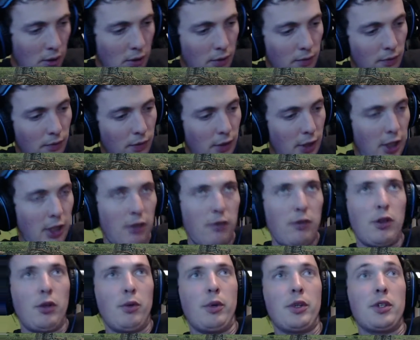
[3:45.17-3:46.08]
If any of
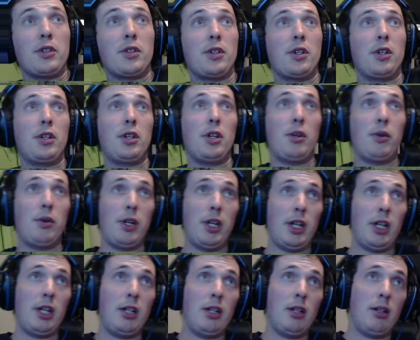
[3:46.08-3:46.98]
you wants to
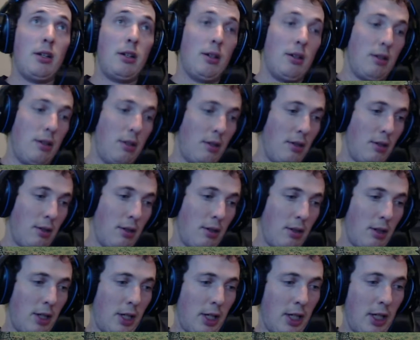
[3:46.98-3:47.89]
donate
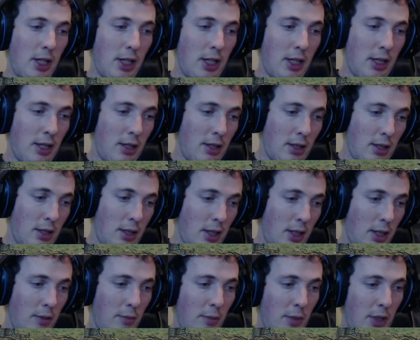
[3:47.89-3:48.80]
and
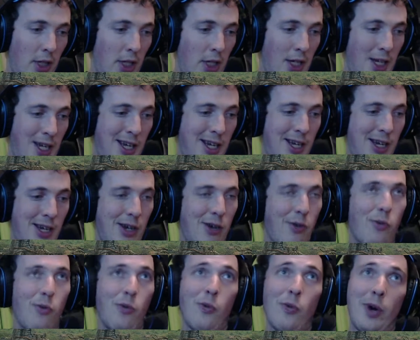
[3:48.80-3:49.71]
get me a
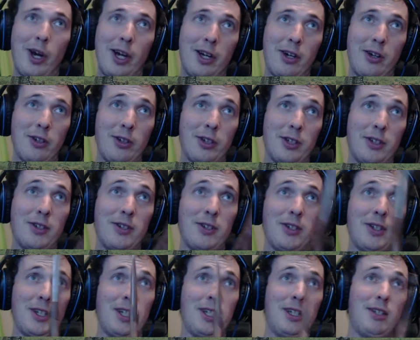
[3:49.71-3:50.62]
wireless
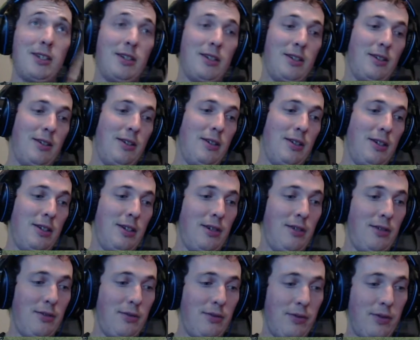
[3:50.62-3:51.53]
set
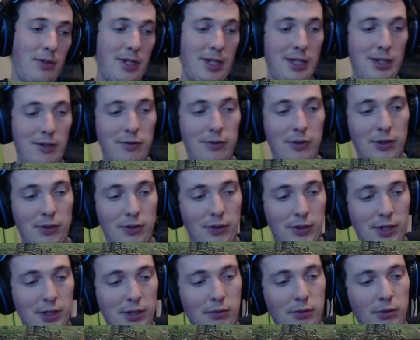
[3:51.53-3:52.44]
of headphones,
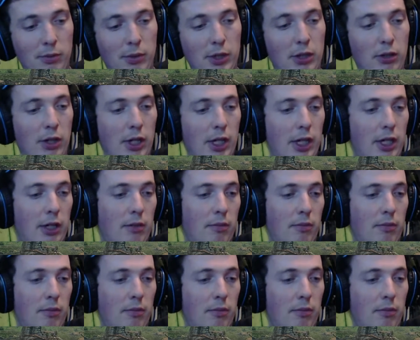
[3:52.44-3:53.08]
that would be great.